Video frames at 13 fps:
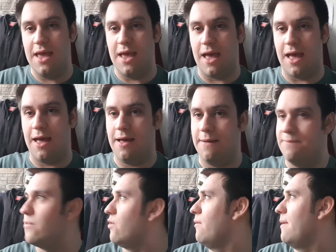
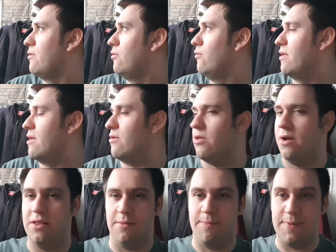Sorry about the noise
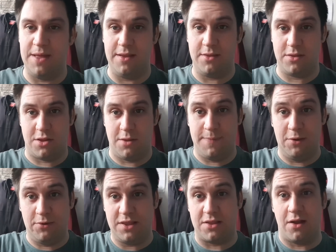outside, but to be honest,